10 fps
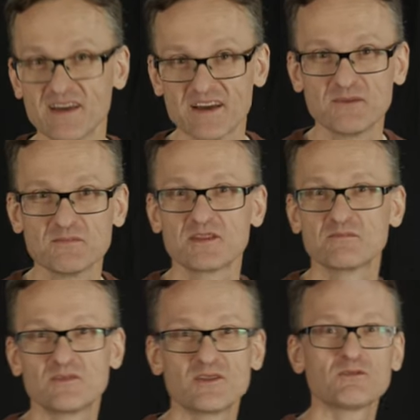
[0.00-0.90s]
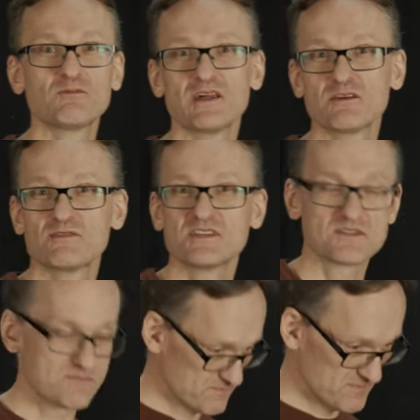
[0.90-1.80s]
Um, not one of
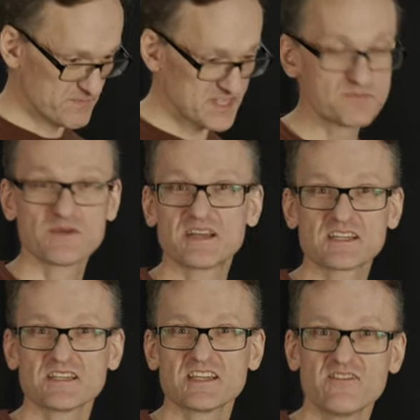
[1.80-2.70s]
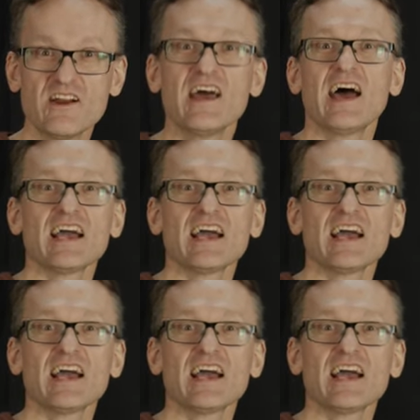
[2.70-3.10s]
his best predictions ever.